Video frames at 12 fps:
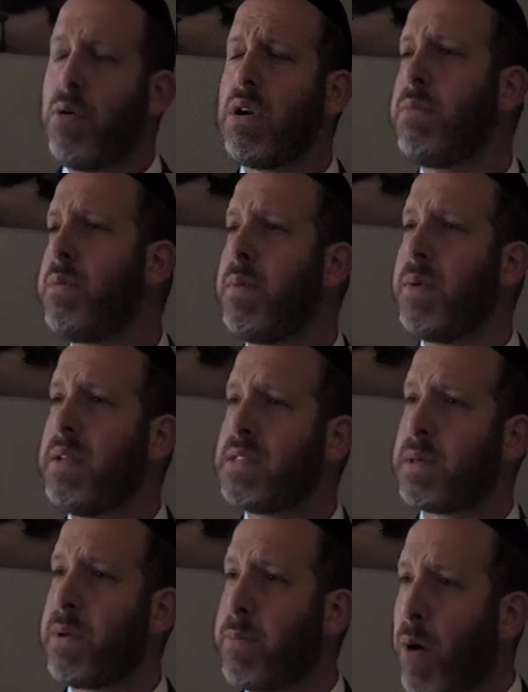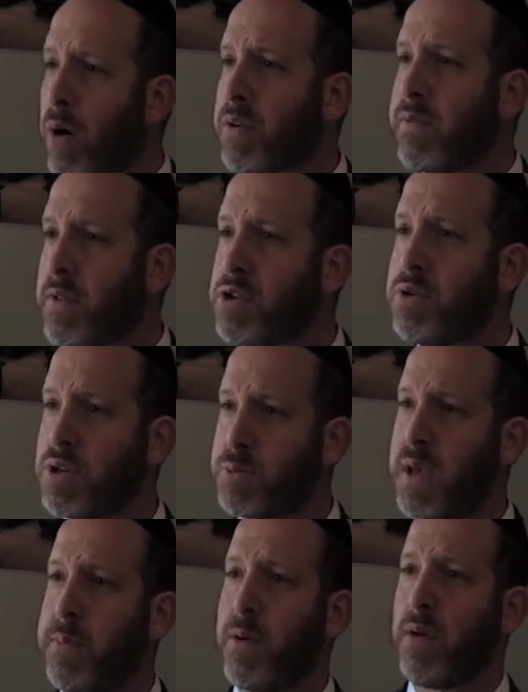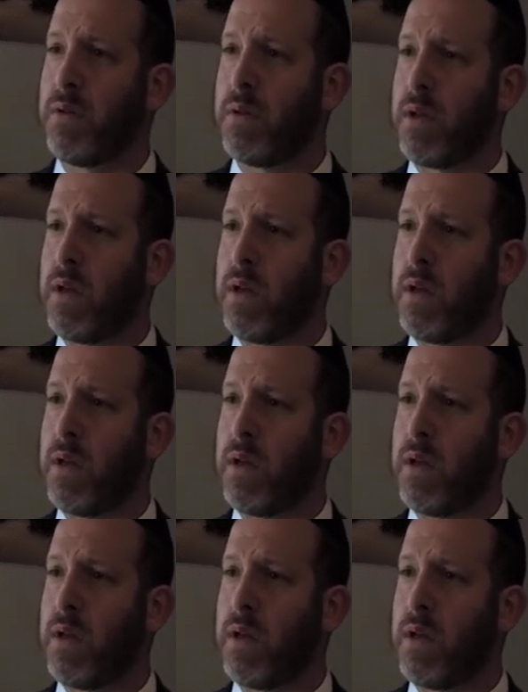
what it means to be part of the Jewish people?